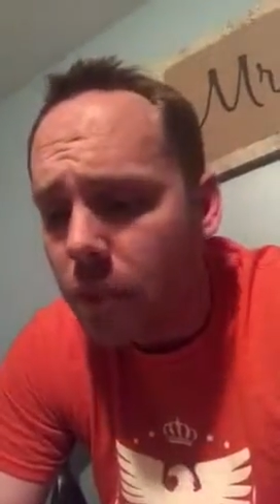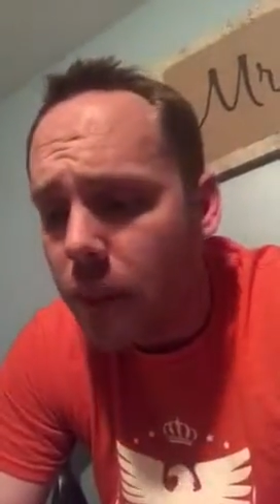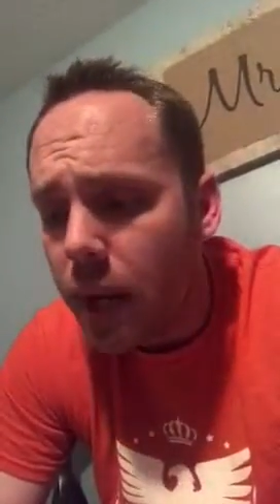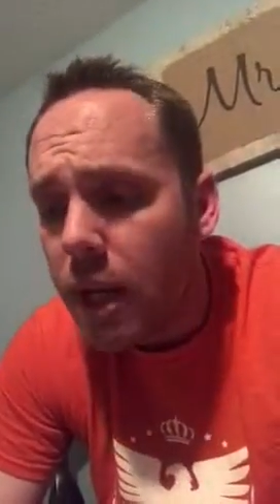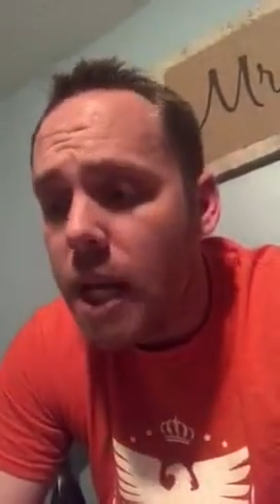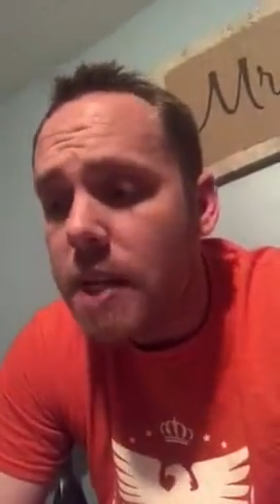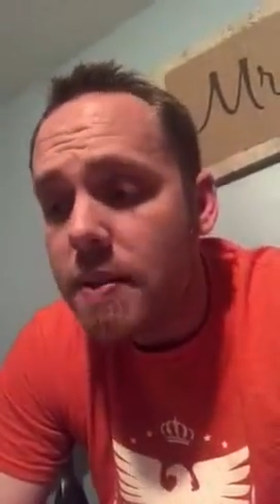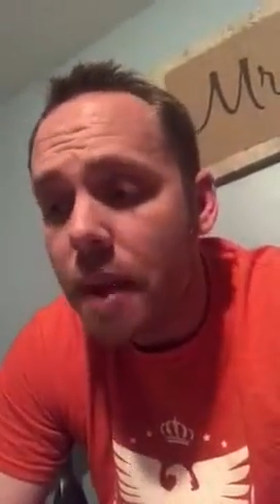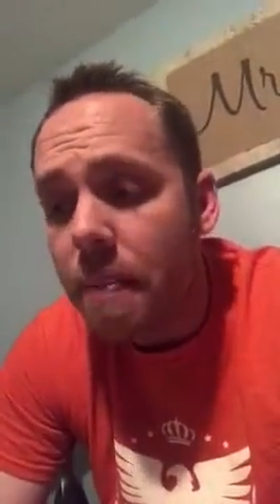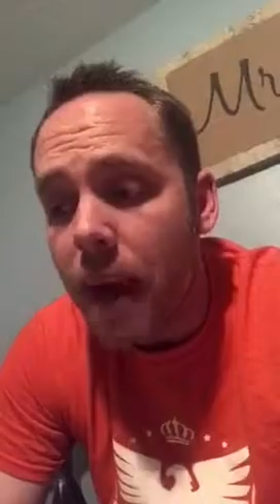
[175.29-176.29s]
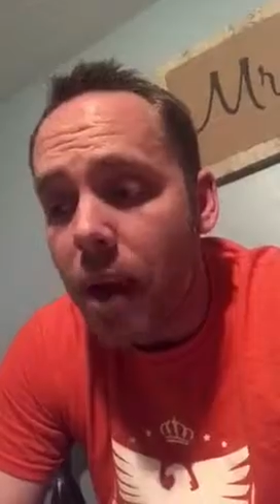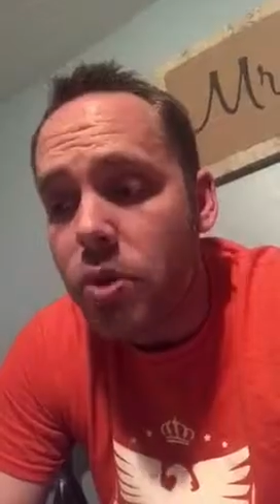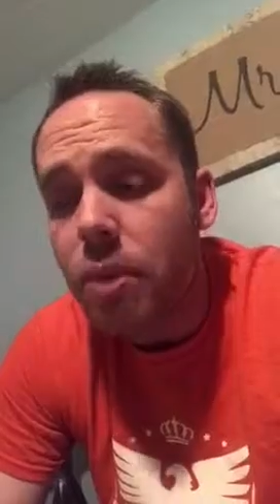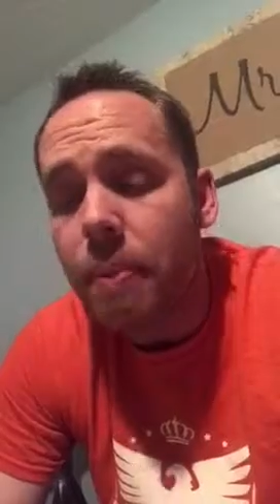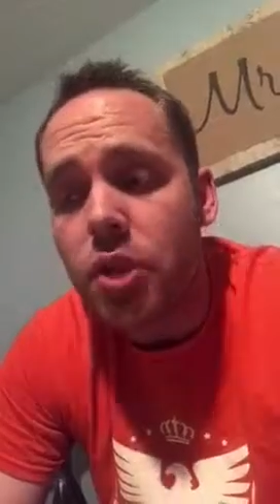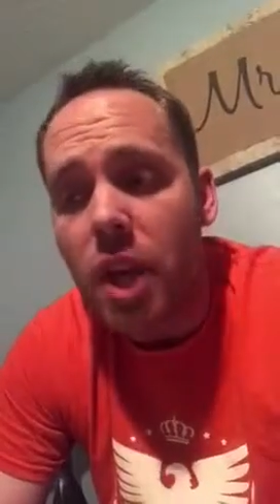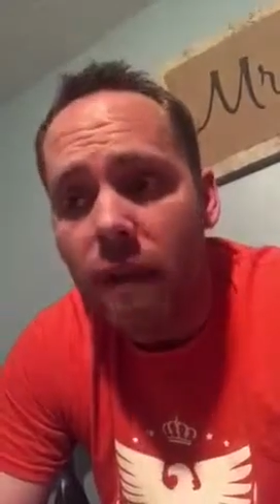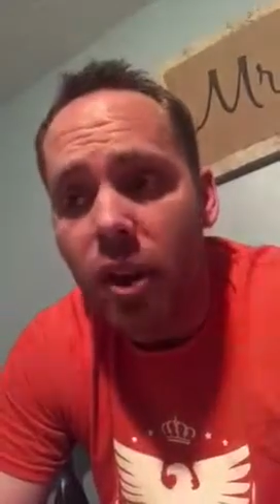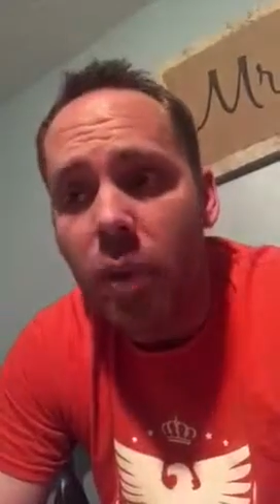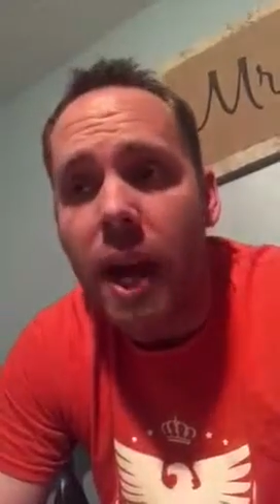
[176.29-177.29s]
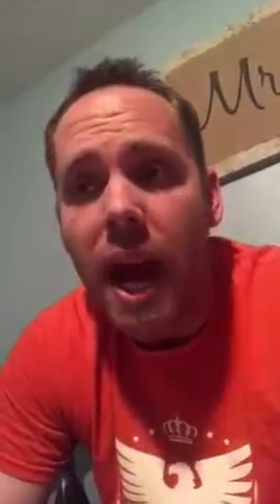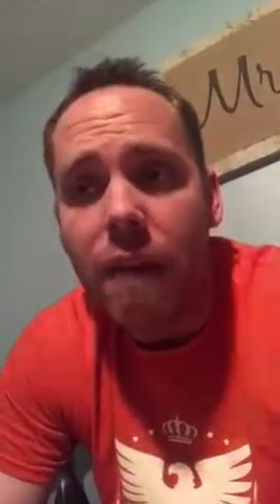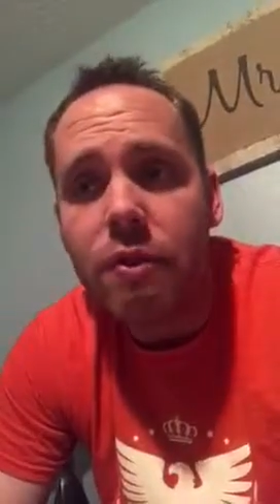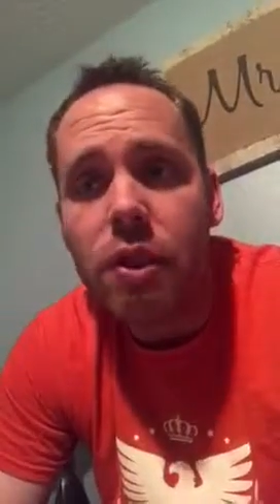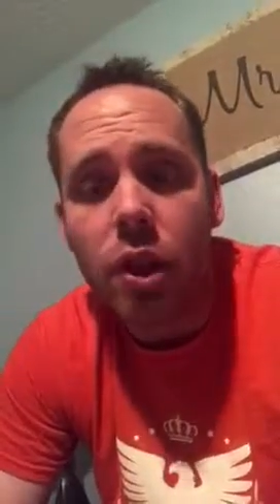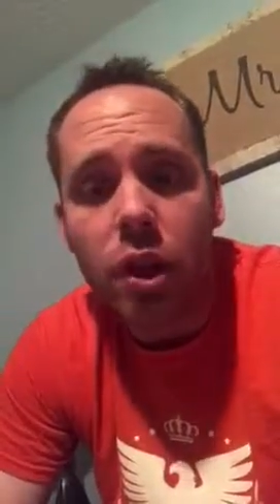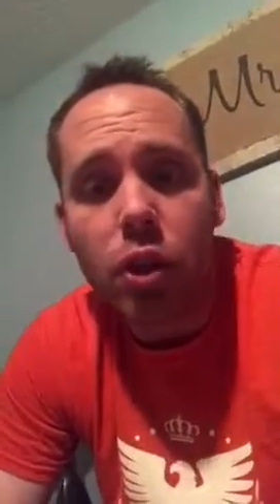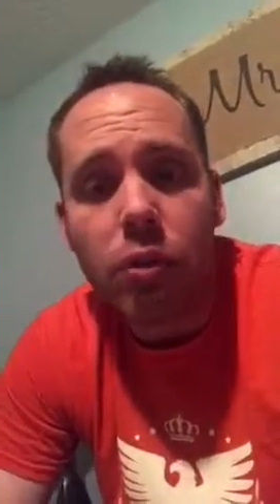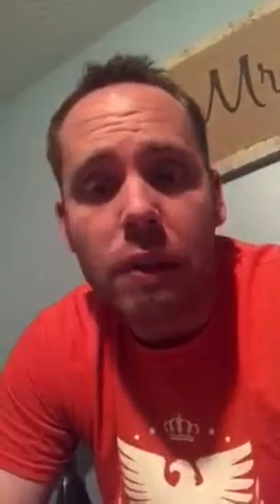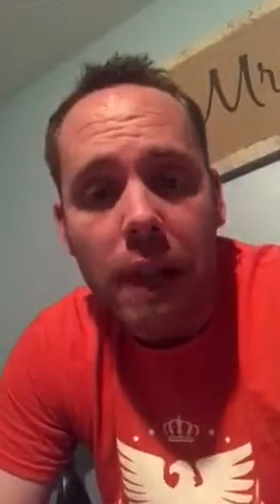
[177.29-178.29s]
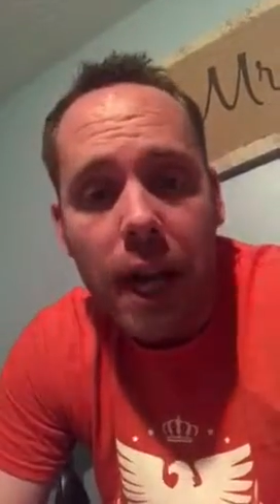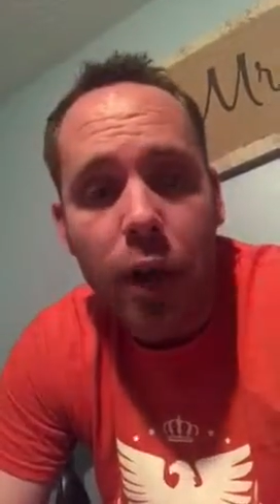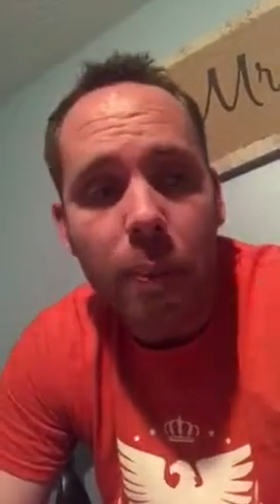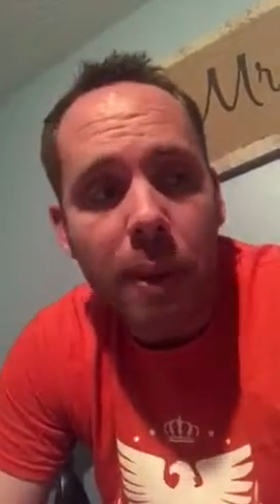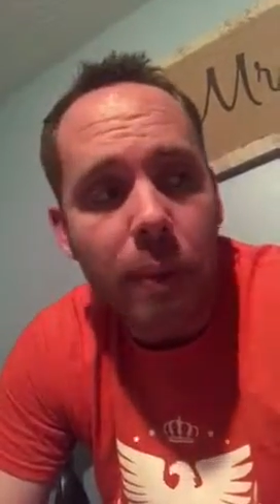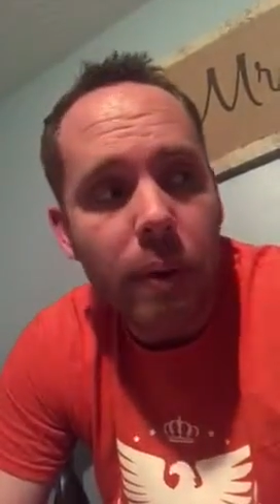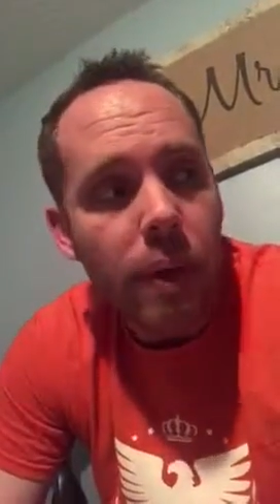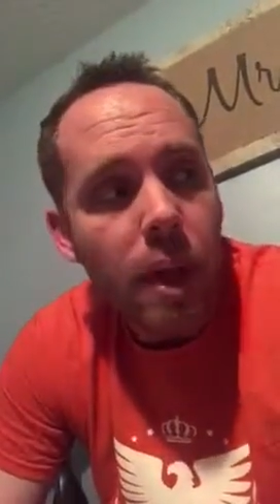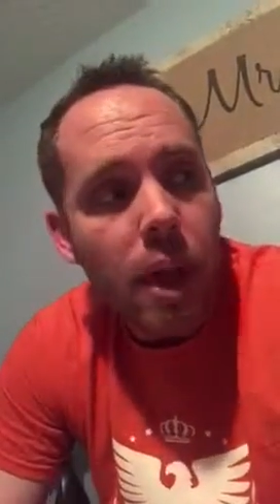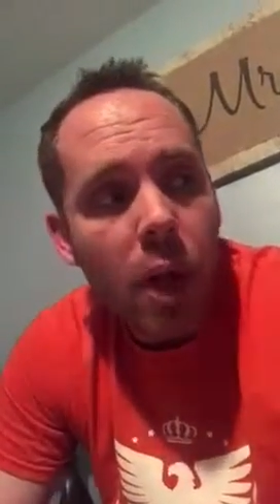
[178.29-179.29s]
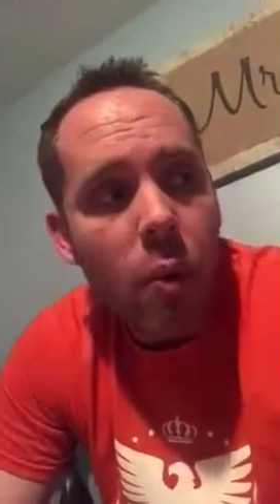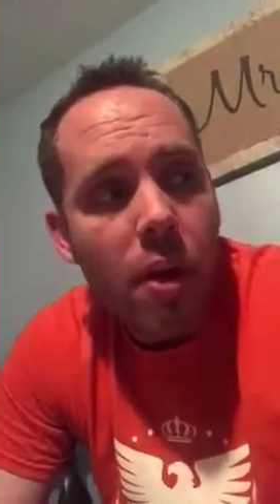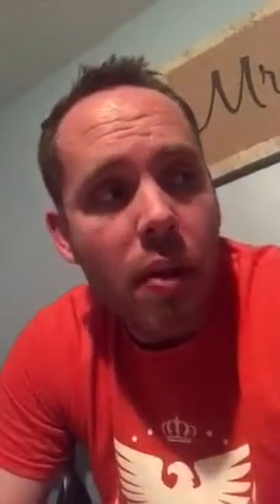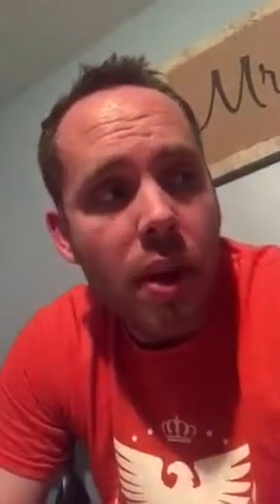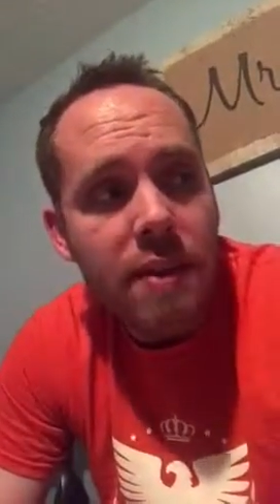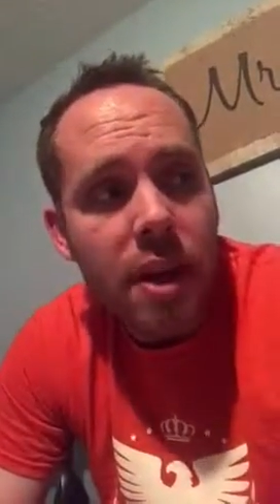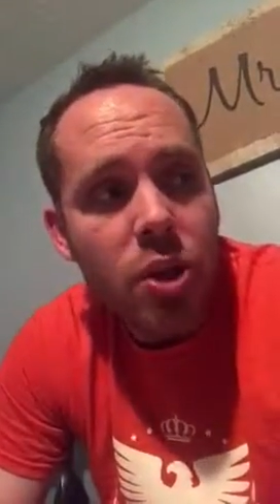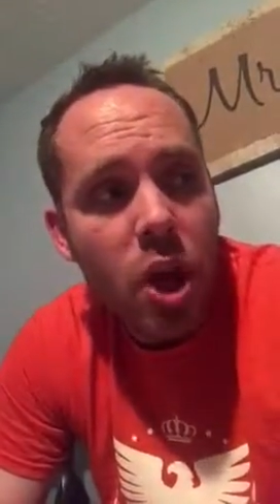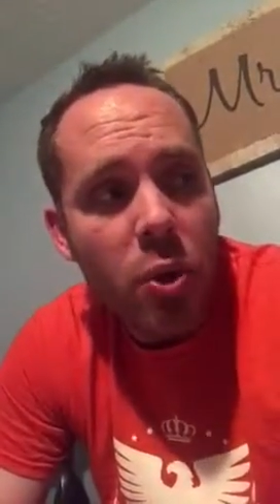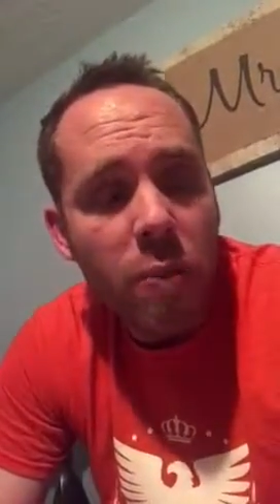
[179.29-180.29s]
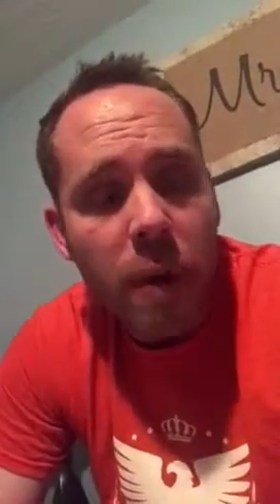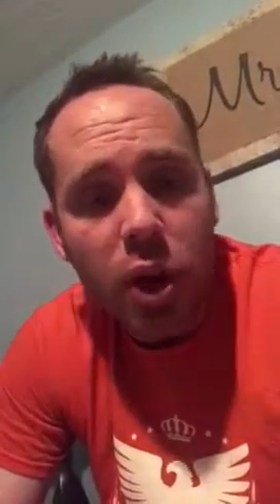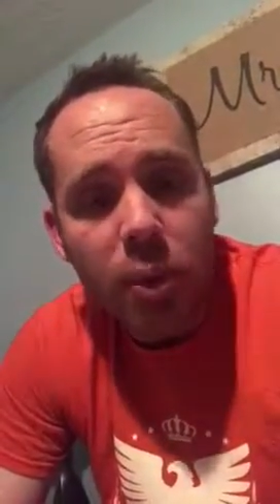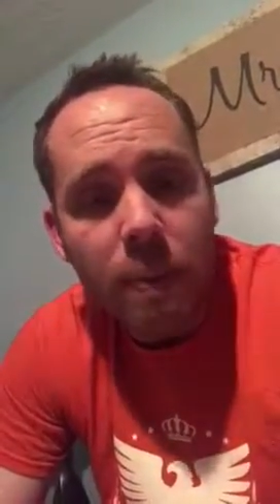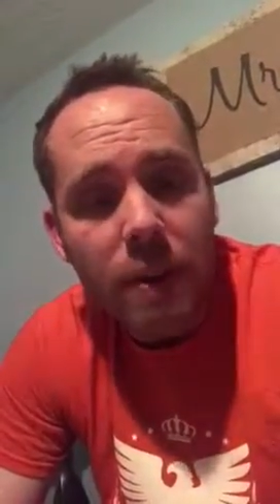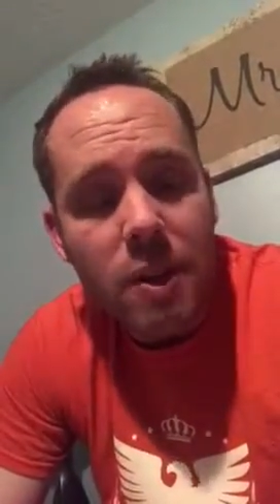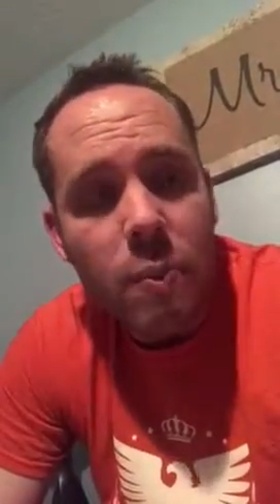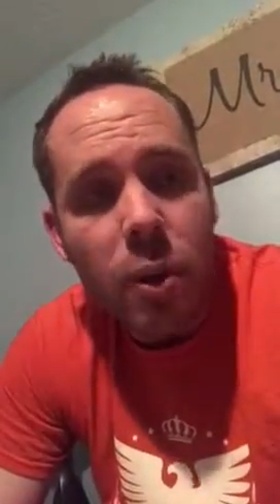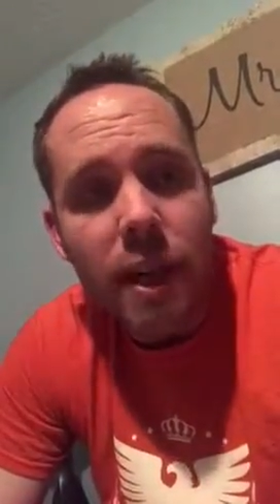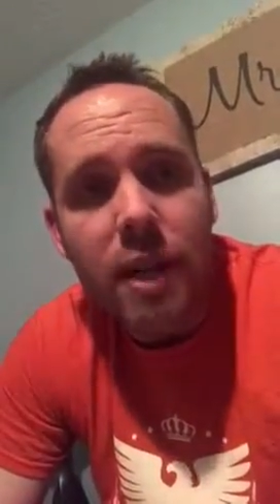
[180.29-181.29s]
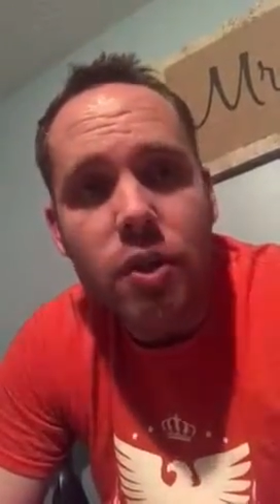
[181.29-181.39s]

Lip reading: But some battles are much heavier, and we have to learn to rely on people. And one of the things I talked with my group about this morning